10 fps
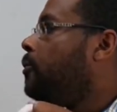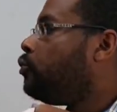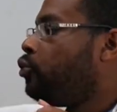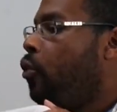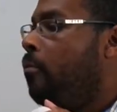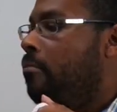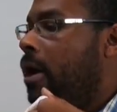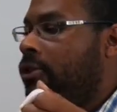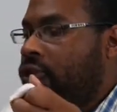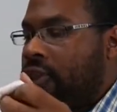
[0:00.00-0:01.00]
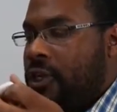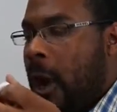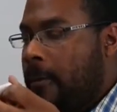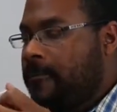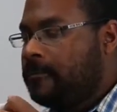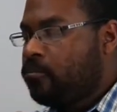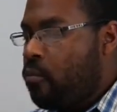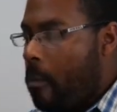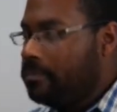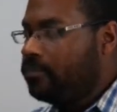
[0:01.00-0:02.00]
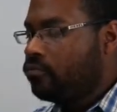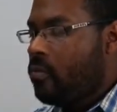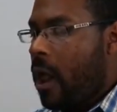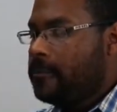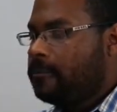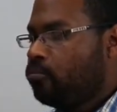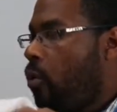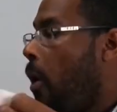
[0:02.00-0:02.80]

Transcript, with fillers: It's so messy. Yeah, that's